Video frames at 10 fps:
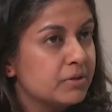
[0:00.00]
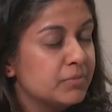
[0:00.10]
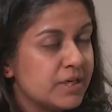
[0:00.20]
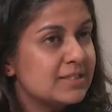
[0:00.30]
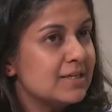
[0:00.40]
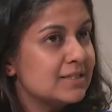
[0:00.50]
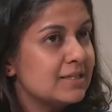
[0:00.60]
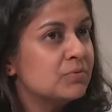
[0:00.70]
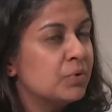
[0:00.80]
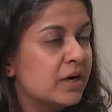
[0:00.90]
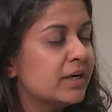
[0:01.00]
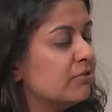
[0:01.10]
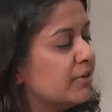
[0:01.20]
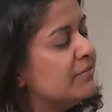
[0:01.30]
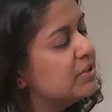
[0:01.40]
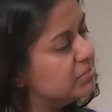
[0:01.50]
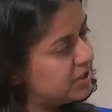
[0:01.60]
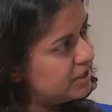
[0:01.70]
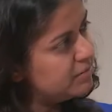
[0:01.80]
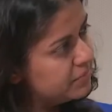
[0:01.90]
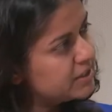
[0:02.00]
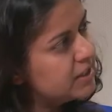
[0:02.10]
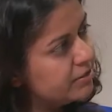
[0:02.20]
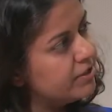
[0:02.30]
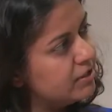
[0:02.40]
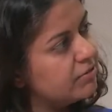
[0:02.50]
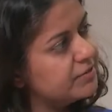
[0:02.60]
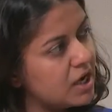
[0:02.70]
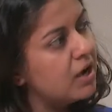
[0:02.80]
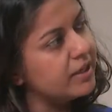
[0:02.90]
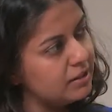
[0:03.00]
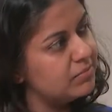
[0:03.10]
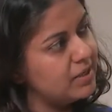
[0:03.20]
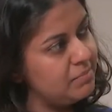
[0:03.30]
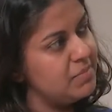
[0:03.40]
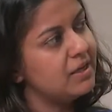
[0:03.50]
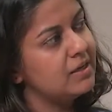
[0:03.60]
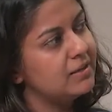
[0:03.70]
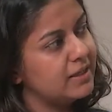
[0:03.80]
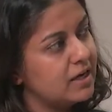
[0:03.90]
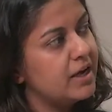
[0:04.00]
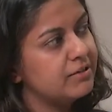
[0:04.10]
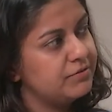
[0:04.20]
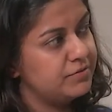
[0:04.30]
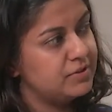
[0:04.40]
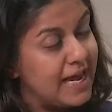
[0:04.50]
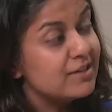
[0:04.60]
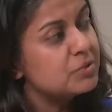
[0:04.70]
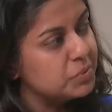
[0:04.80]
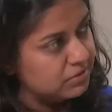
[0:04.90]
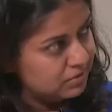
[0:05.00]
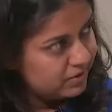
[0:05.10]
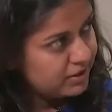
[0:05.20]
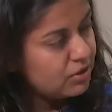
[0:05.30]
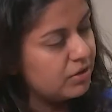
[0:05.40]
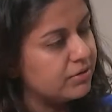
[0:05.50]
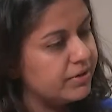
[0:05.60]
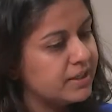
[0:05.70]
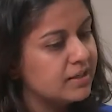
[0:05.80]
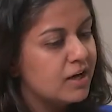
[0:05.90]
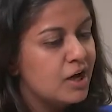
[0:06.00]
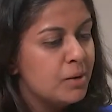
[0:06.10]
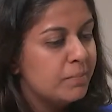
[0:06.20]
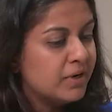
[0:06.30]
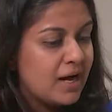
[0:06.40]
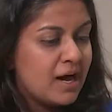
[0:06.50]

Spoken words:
is working really with the material of time and making that kind of tangible and concrete. But